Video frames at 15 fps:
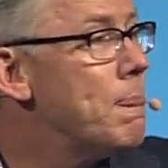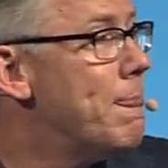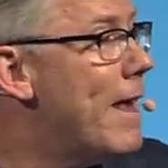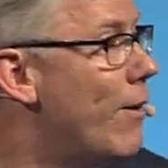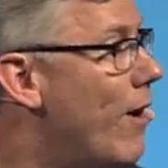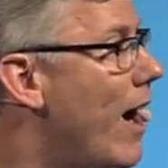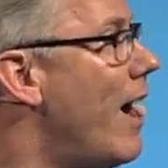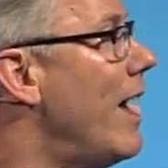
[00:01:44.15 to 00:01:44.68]

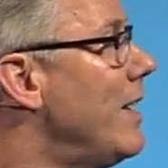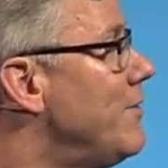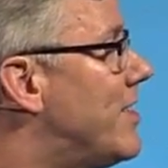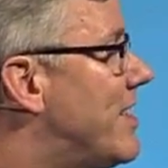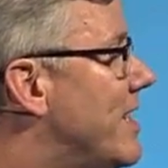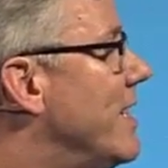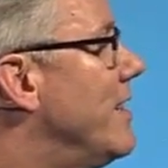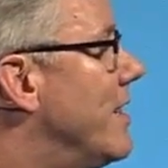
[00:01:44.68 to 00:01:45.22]
Now, I've
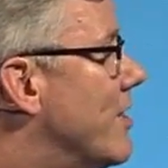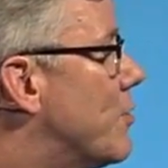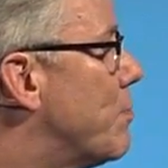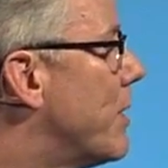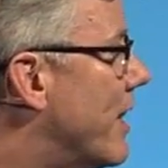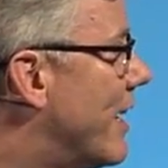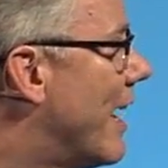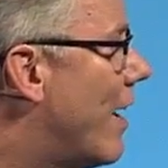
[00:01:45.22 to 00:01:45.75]
seen this
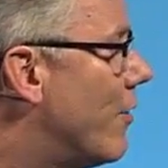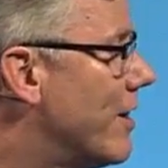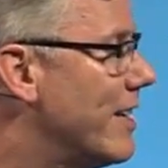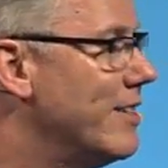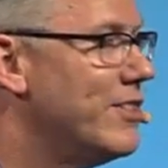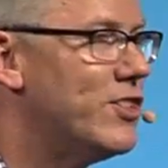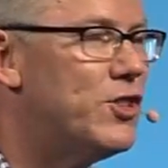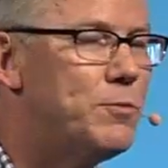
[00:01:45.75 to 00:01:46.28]
play out
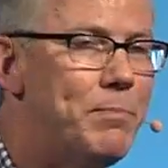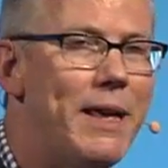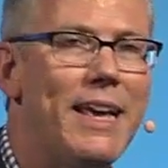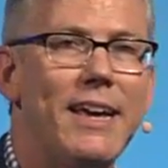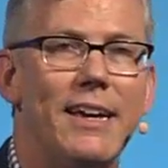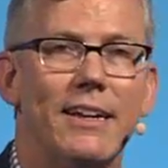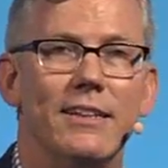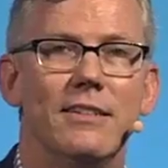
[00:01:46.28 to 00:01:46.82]
in
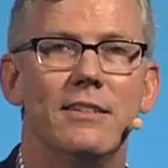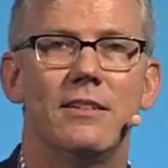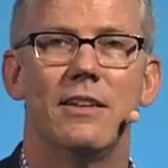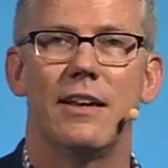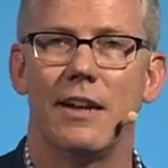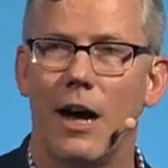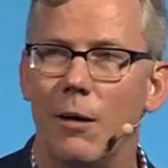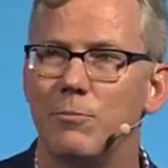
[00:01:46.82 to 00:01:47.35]
spades
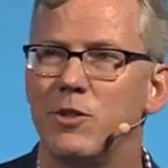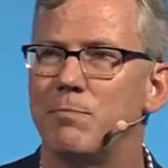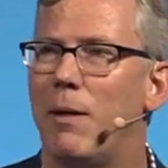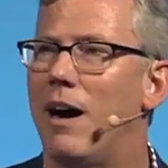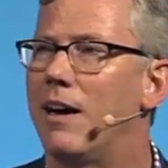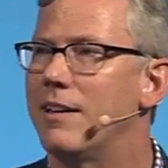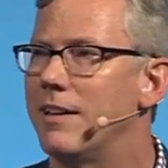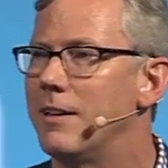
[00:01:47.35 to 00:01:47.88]
at
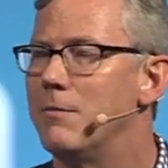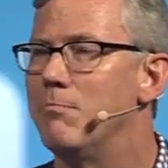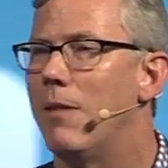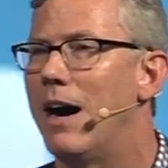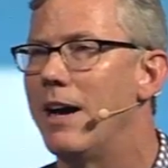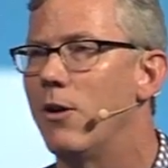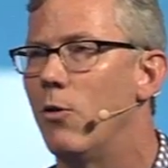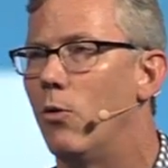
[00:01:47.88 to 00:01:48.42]
HubSpot and in
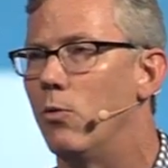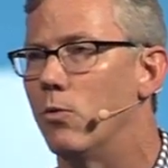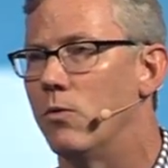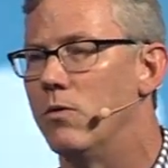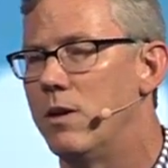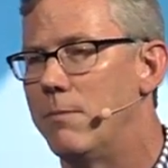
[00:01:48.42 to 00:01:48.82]
my own